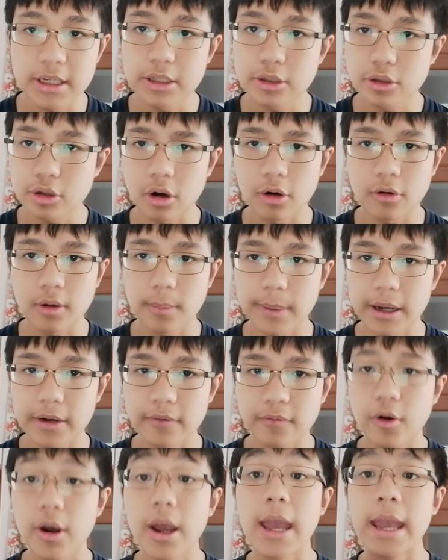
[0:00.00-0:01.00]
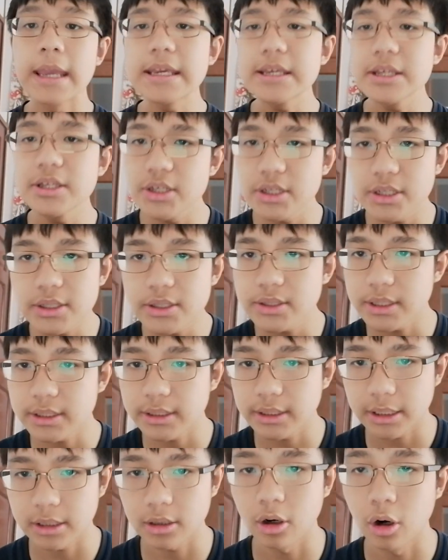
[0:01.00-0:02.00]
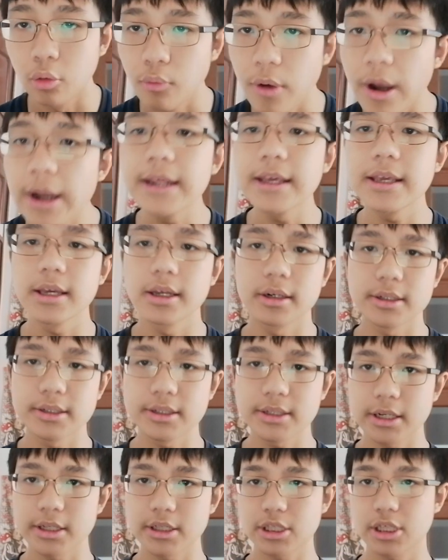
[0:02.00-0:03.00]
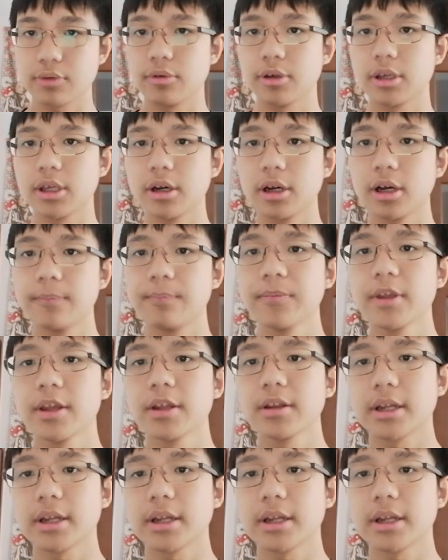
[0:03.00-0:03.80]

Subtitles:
talk about for ages and that are already in our science curriculum